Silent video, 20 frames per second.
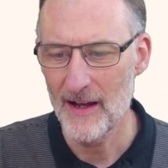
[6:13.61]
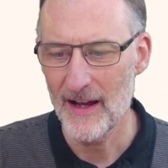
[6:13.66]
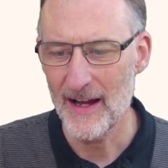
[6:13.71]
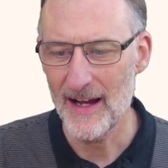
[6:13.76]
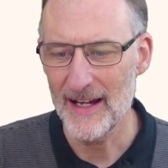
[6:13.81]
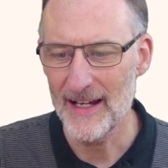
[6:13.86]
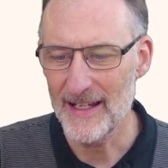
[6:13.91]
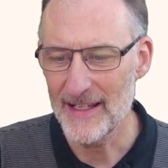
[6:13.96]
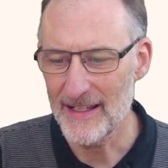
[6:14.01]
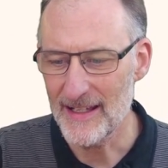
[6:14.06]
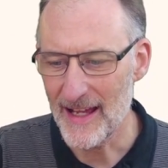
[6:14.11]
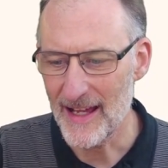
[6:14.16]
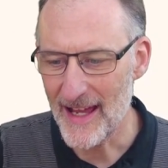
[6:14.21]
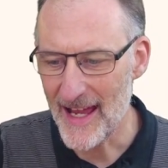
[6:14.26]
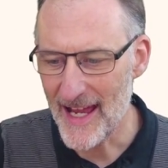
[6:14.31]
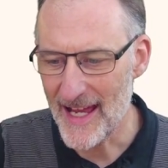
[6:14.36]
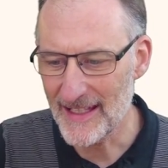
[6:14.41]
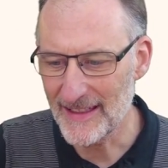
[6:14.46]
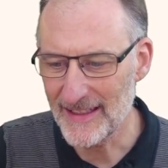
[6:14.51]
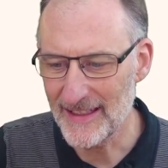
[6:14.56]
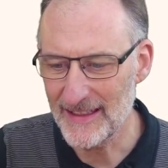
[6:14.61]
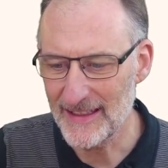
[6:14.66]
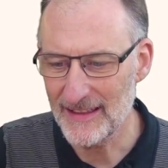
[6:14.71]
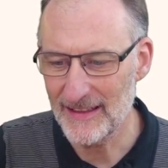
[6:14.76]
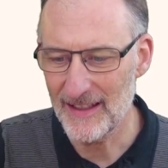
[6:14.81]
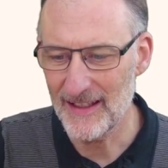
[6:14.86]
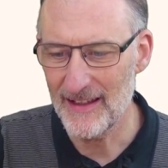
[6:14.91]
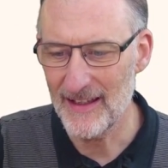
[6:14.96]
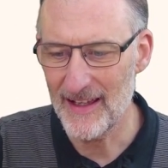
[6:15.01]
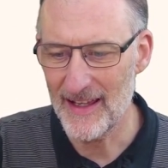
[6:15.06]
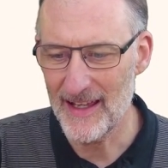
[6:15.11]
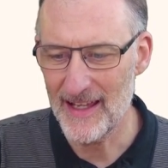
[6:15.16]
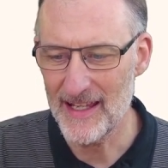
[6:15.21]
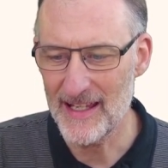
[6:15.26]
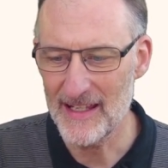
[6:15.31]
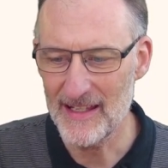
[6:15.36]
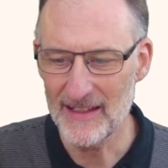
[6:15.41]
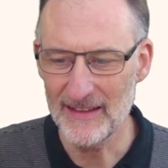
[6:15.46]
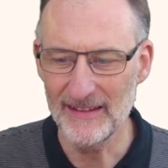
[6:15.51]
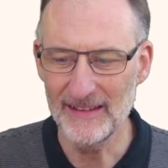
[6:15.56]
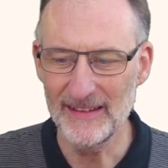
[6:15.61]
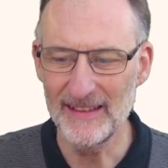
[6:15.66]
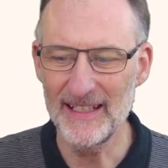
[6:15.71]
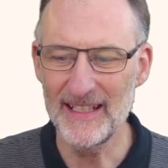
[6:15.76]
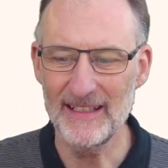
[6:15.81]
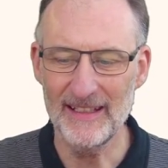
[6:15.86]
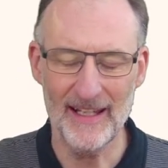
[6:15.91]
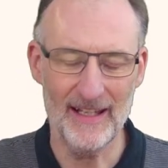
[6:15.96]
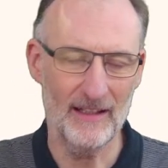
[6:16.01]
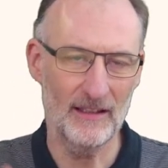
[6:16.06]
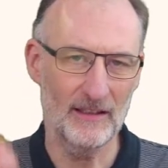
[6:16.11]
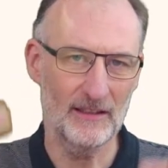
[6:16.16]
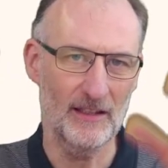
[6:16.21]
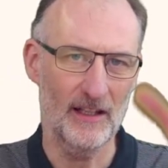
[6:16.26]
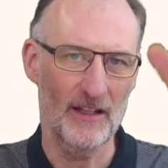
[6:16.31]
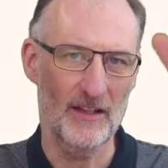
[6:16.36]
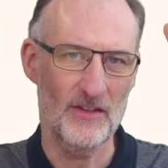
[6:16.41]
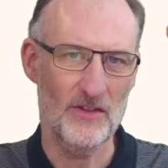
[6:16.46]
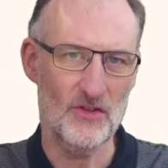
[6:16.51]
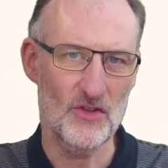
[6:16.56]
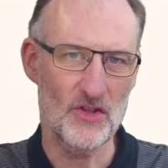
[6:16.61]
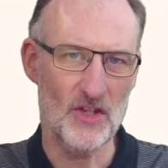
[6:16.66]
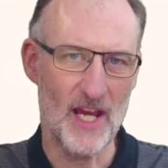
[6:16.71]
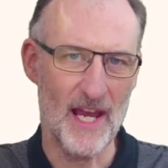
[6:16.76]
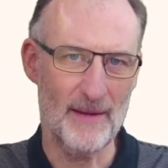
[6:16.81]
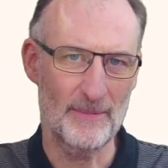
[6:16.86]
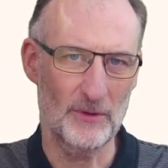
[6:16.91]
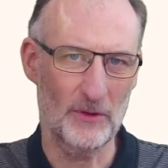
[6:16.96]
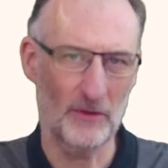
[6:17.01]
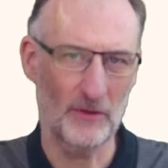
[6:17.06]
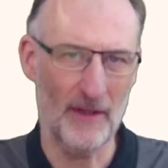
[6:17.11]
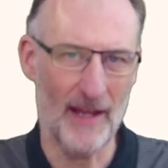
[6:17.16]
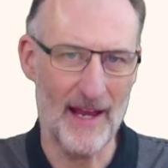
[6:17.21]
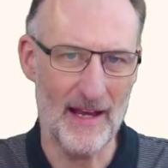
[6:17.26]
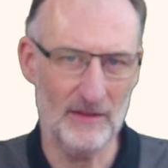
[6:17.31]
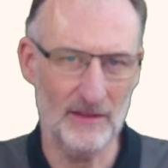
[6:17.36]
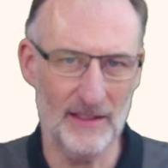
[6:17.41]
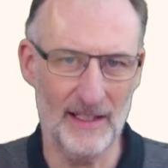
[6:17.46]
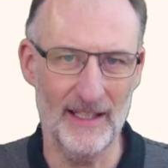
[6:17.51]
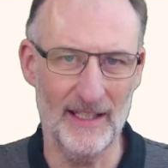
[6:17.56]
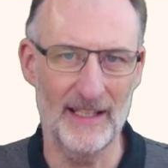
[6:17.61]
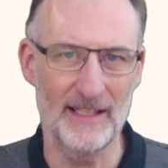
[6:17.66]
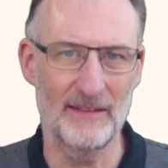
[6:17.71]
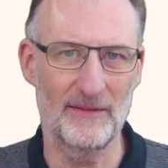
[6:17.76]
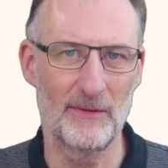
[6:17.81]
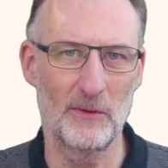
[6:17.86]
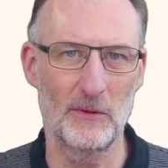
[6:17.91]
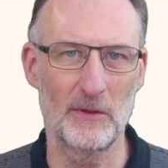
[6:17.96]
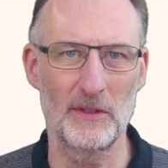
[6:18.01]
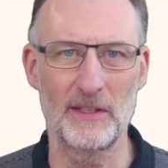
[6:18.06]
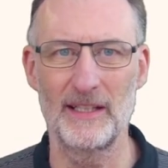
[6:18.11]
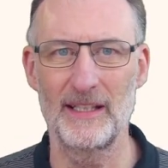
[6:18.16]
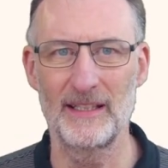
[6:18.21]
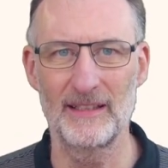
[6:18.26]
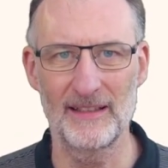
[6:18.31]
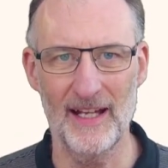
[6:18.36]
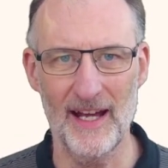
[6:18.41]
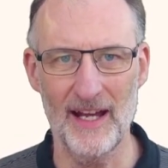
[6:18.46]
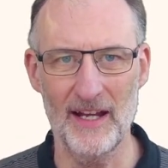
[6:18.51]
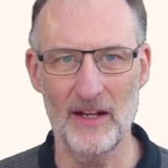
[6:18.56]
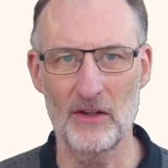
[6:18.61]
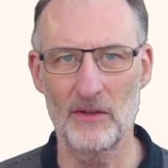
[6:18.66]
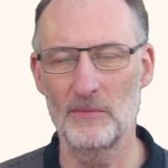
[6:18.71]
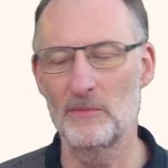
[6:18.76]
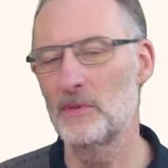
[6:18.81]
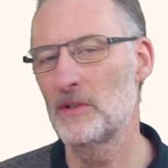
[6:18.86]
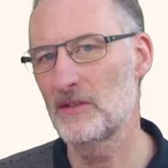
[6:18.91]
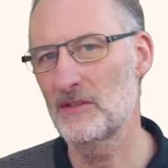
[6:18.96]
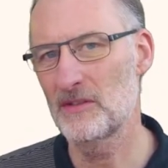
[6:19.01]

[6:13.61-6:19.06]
I added a detailed chapter outline for the entire book.